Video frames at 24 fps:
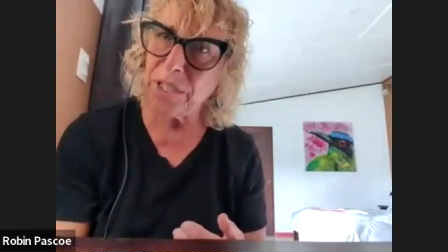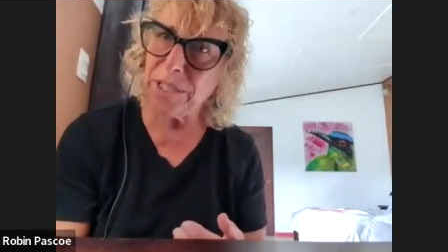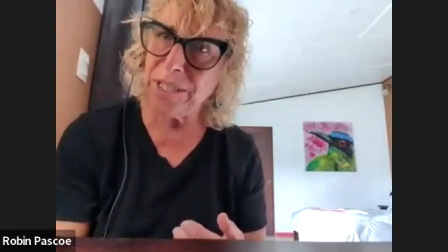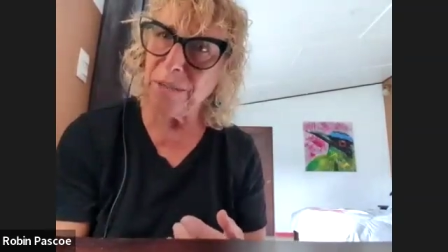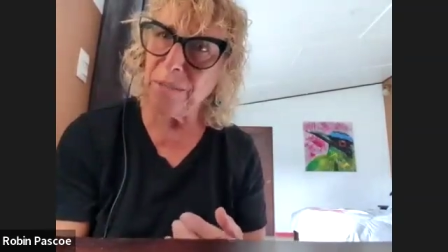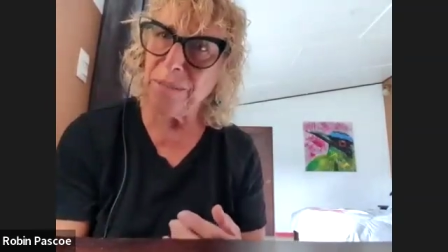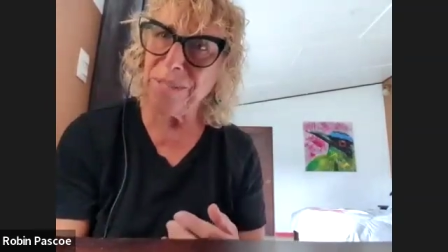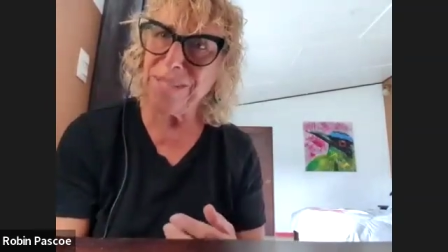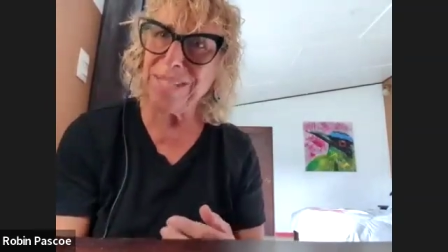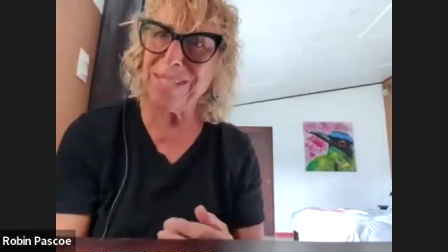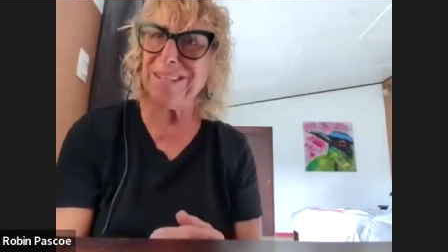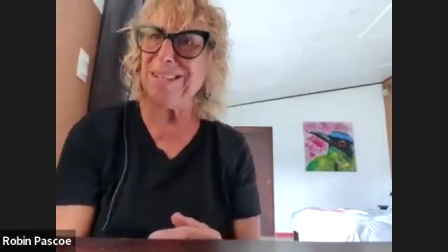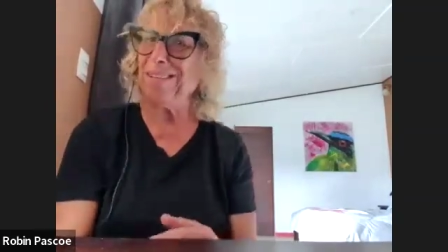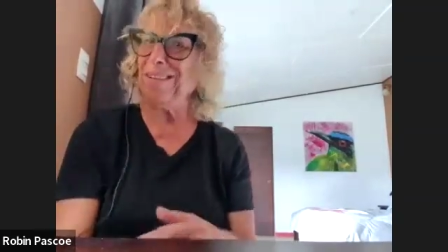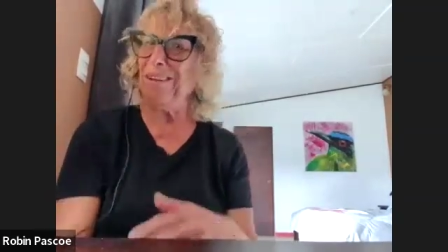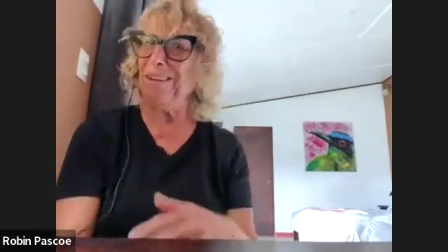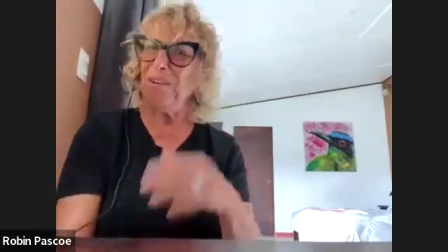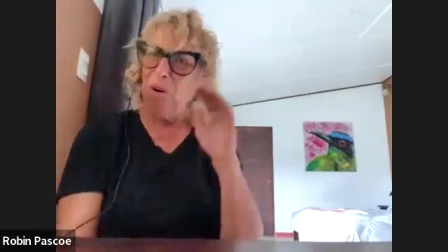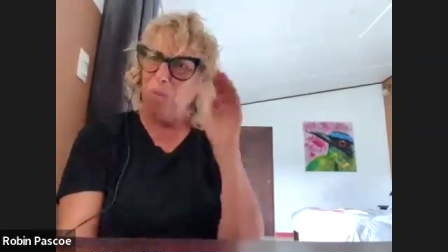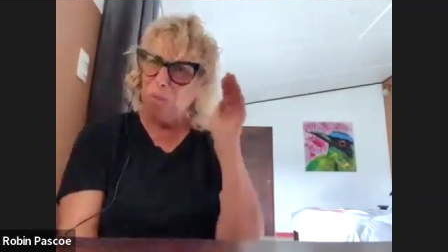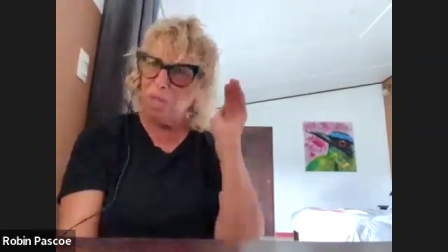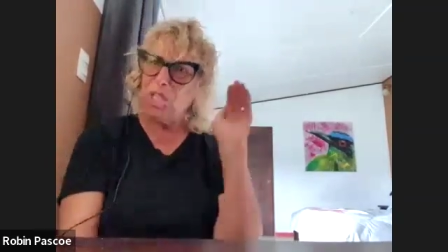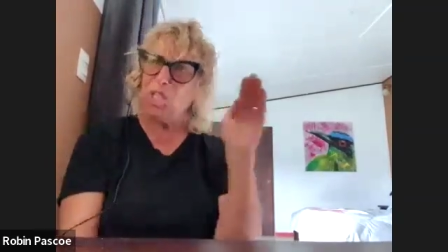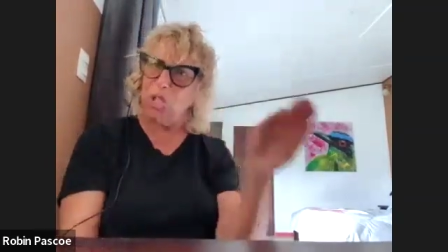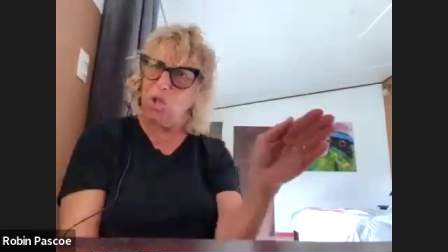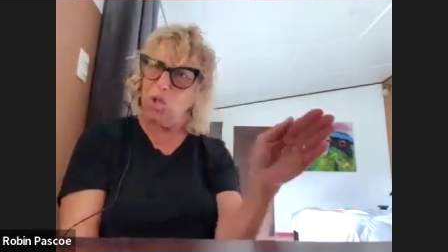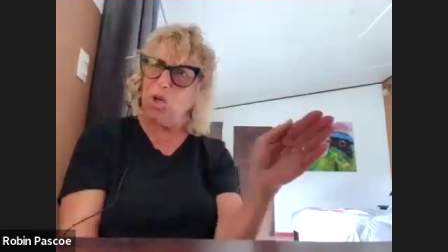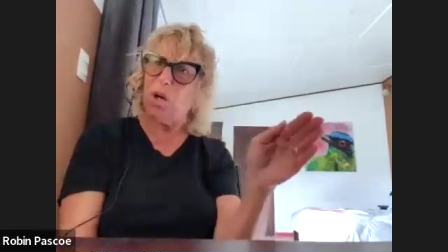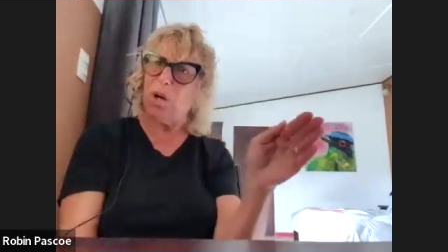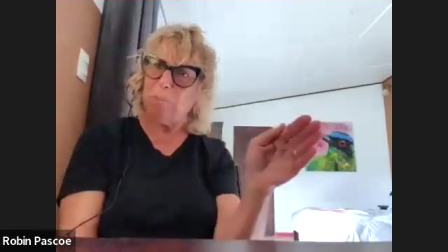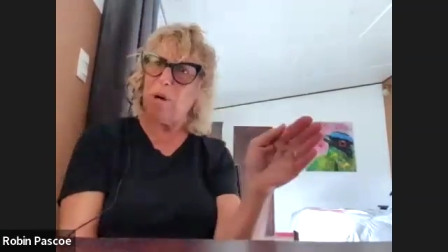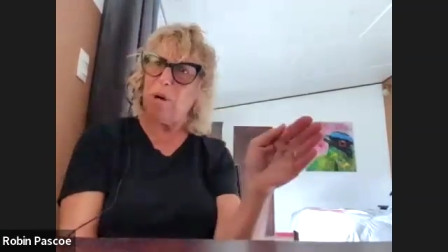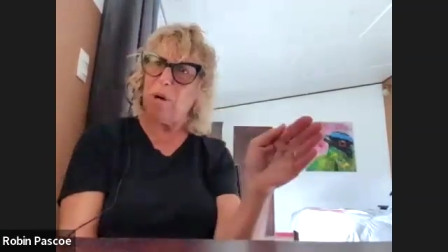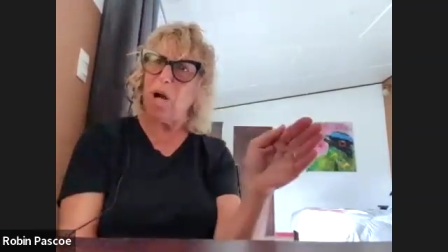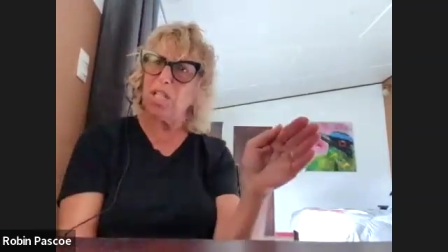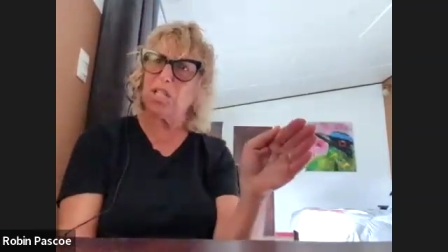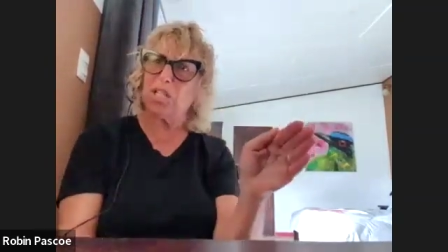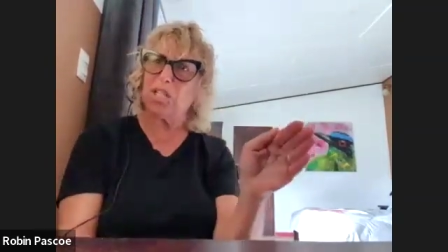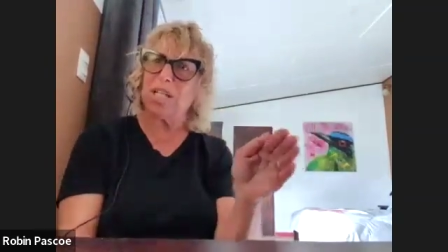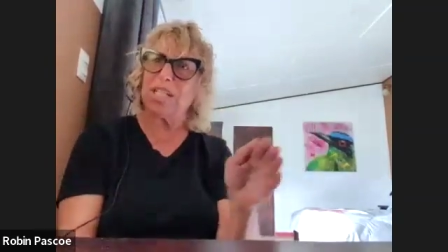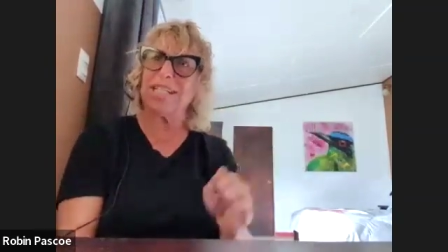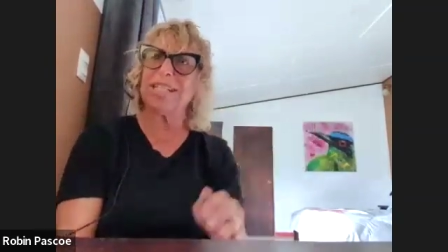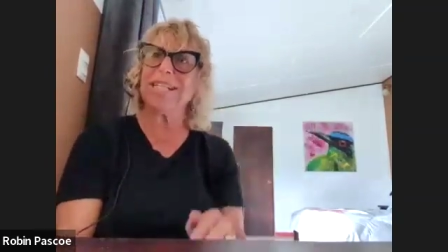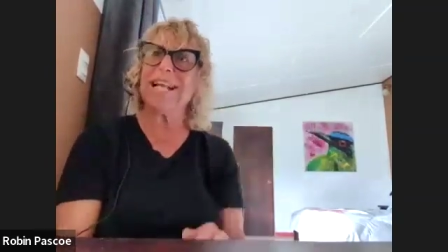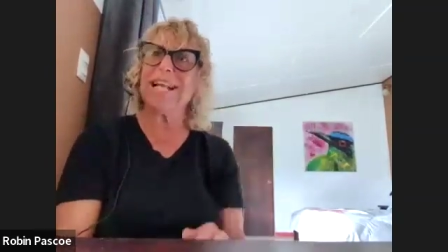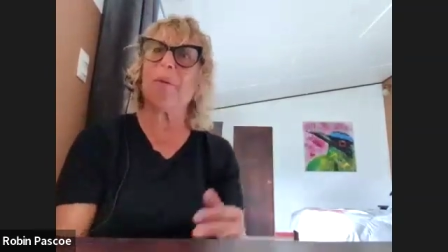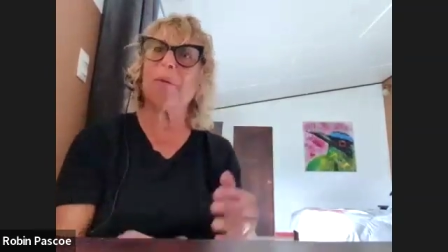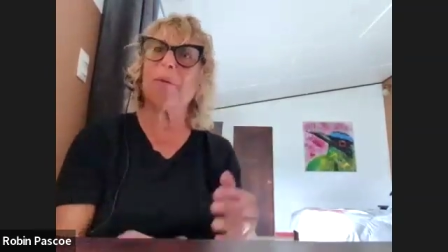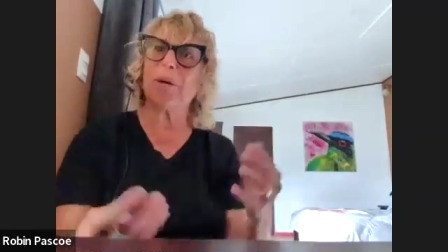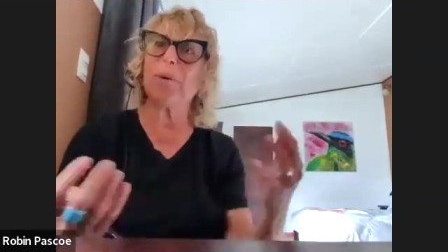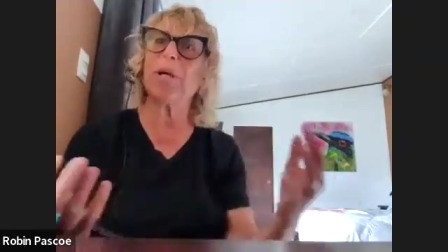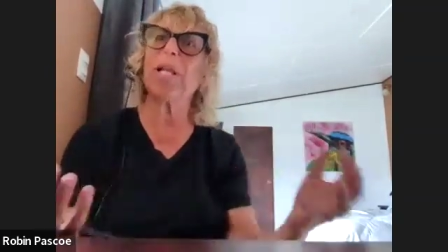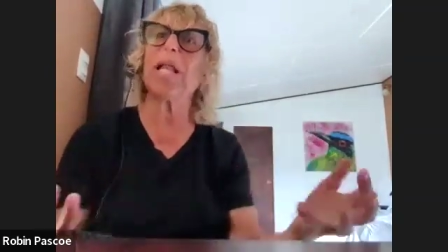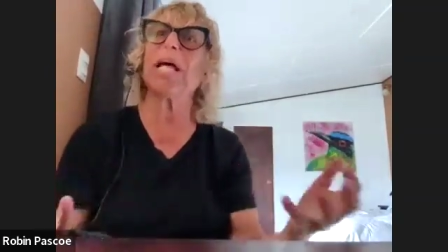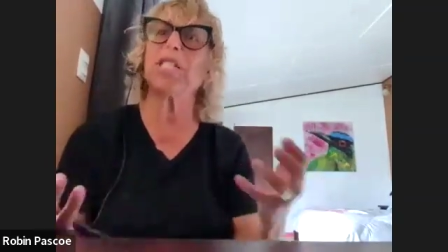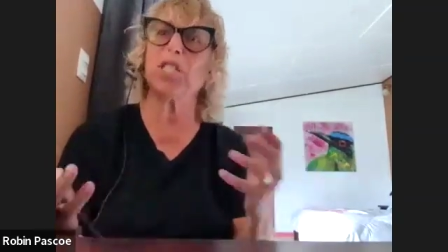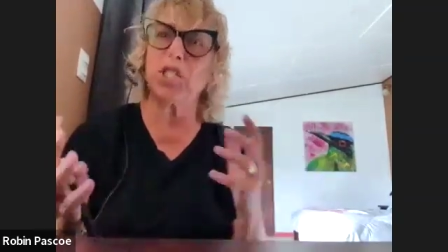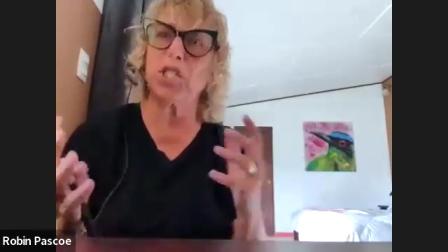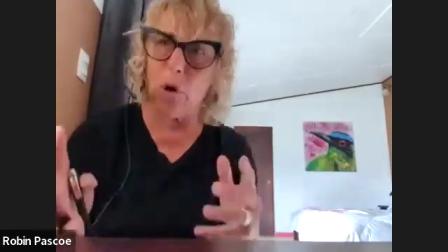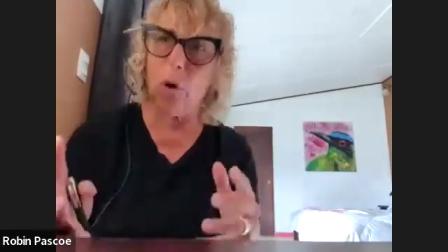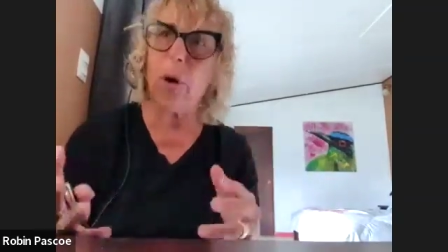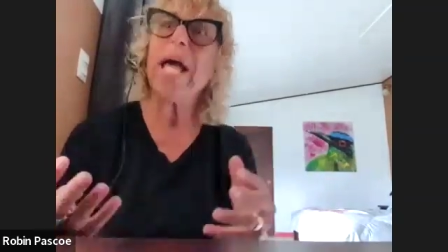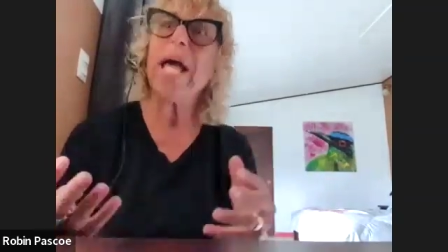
And we said, "No, no, it's your project." And now we realize, no,